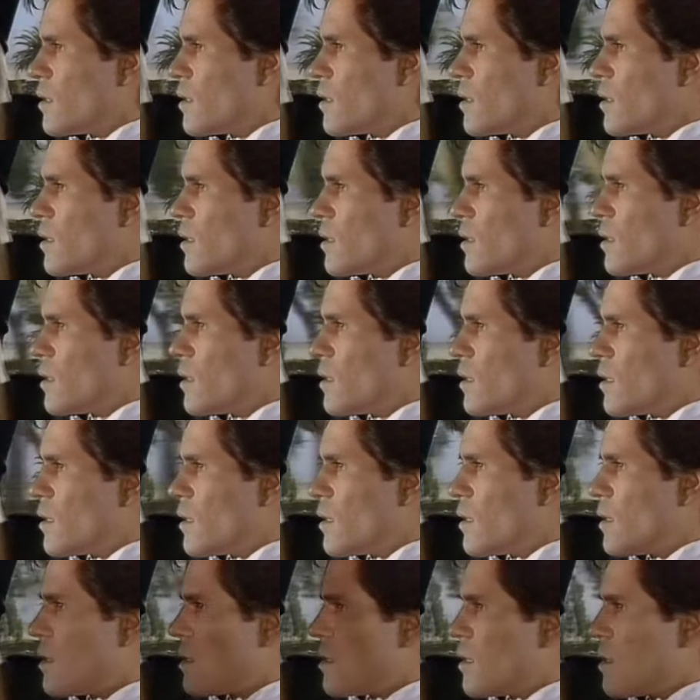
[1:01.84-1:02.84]

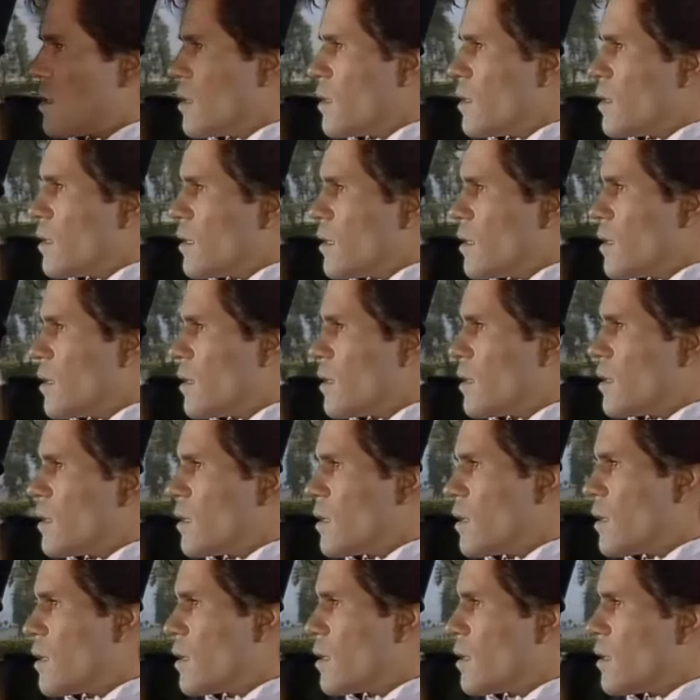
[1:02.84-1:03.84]

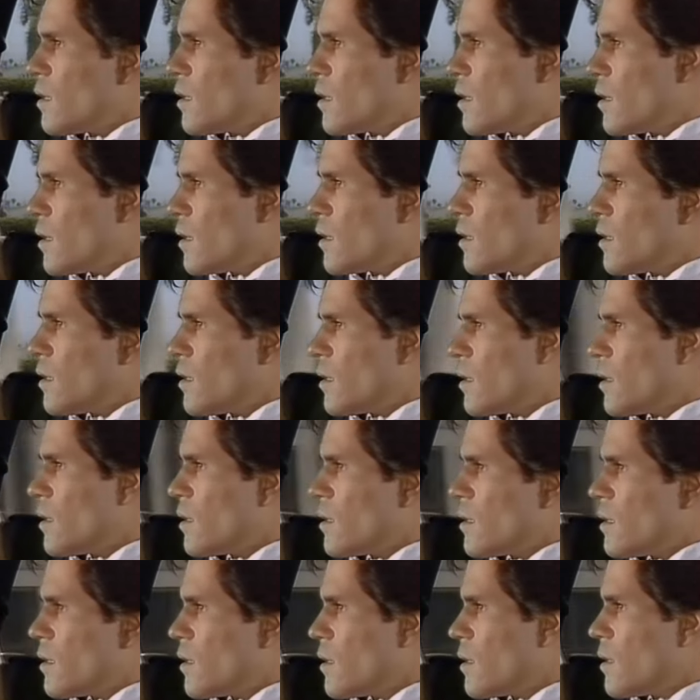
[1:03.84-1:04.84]

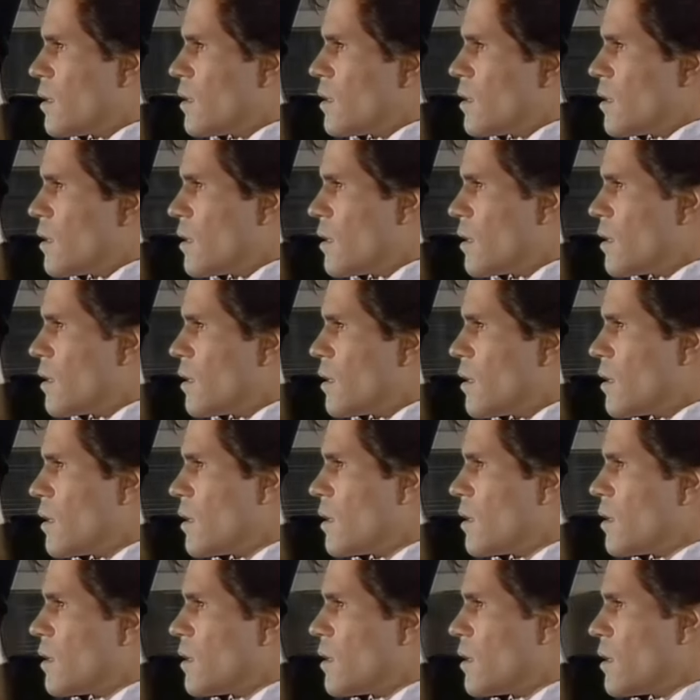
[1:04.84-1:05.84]

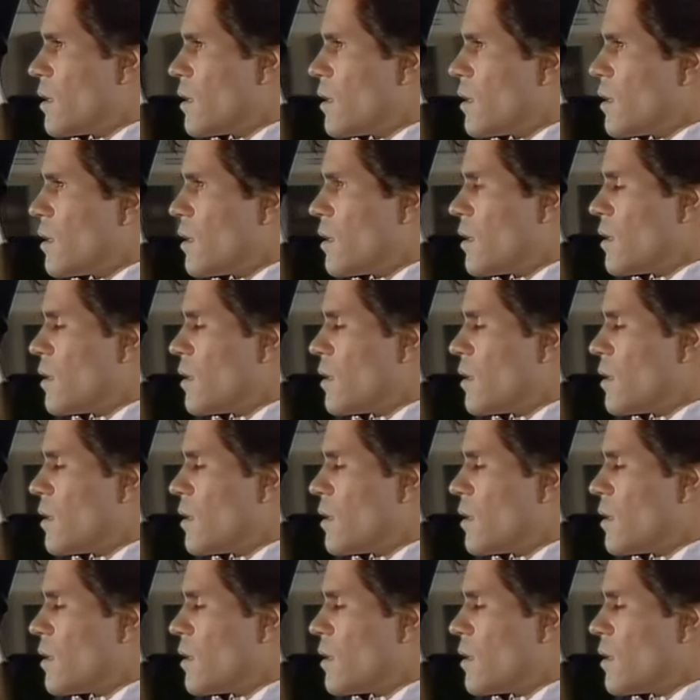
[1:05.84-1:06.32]
(not speaking)